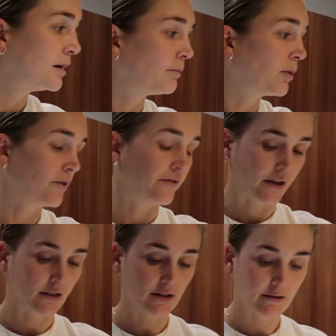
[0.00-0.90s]

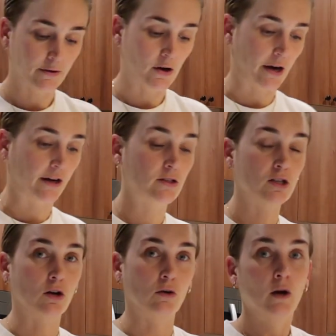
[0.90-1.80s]
Perfect. All right,
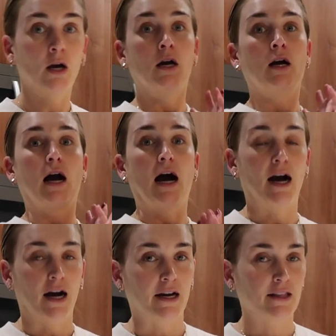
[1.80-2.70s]
so
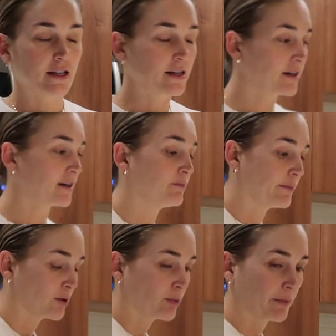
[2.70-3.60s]
I think
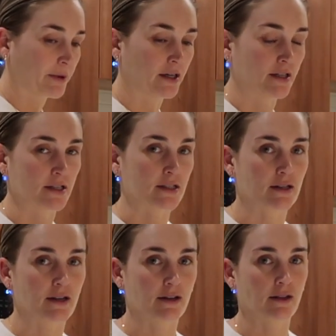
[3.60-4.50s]
meal prepping
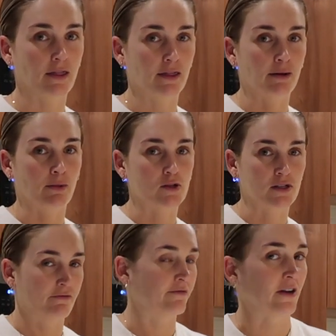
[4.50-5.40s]
is the most
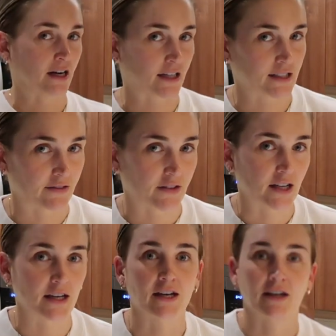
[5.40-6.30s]
fun
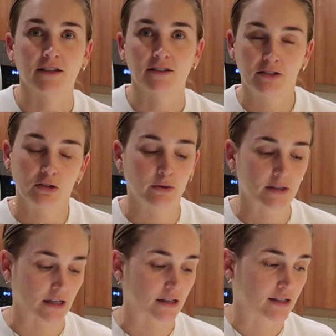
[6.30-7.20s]
activity to
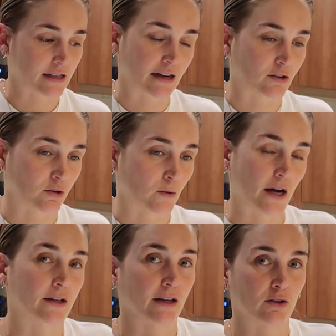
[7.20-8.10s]
exist. I don't know
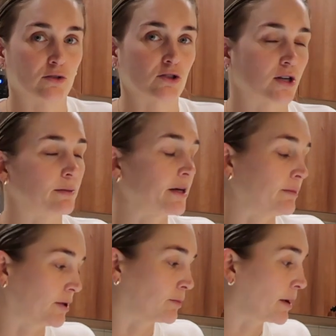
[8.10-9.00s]
why. Like grocery shopping and
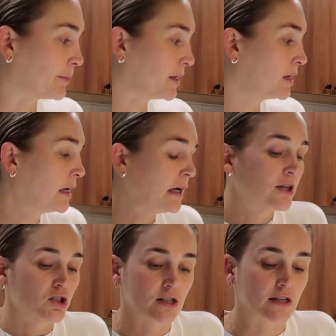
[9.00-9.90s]
meal prepping
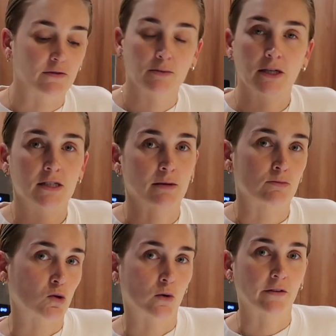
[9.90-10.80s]
just gives me some
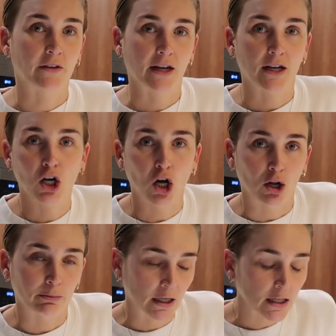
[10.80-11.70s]
sort of like
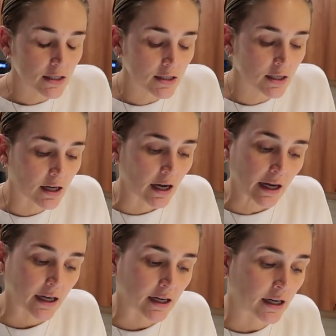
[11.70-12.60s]
calmness.
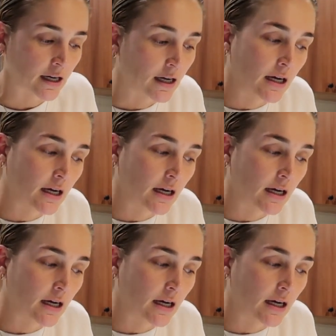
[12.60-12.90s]
And